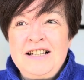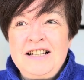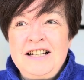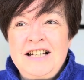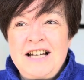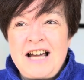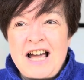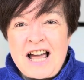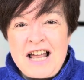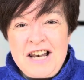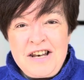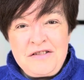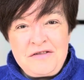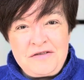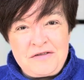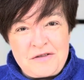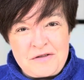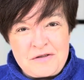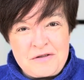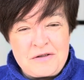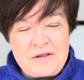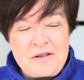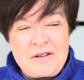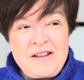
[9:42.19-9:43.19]

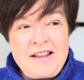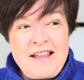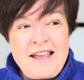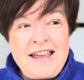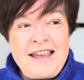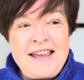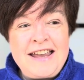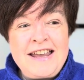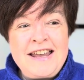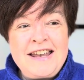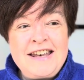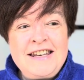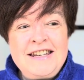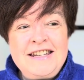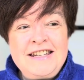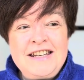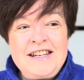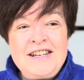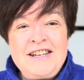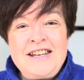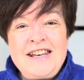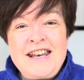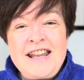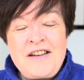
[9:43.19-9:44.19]
colorful and
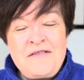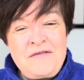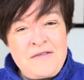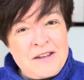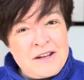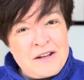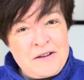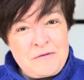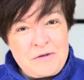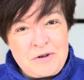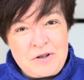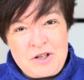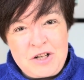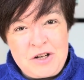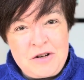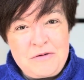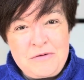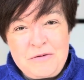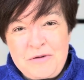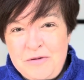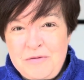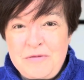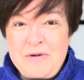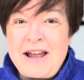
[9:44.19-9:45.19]
nothing which you
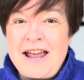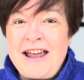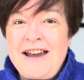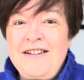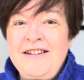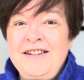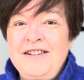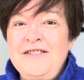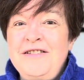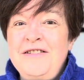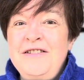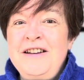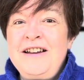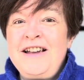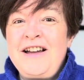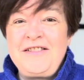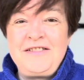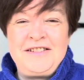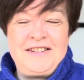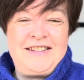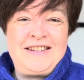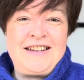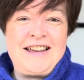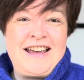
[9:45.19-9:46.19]
would wear going
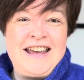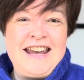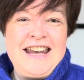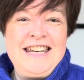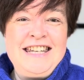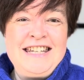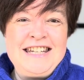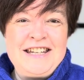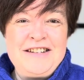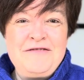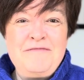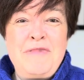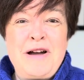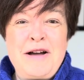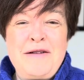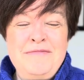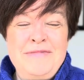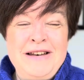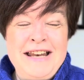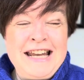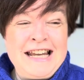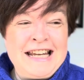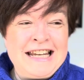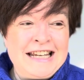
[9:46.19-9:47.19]
outside in
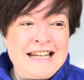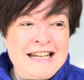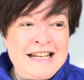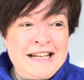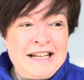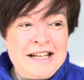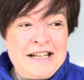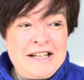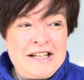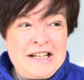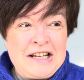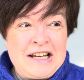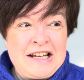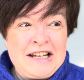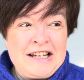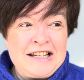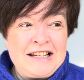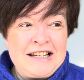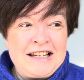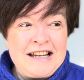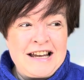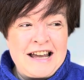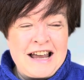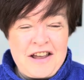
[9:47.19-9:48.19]
public,
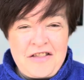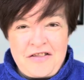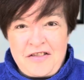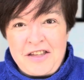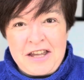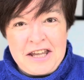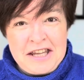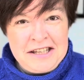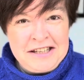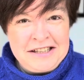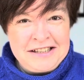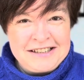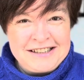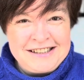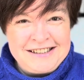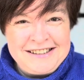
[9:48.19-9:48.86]
I think.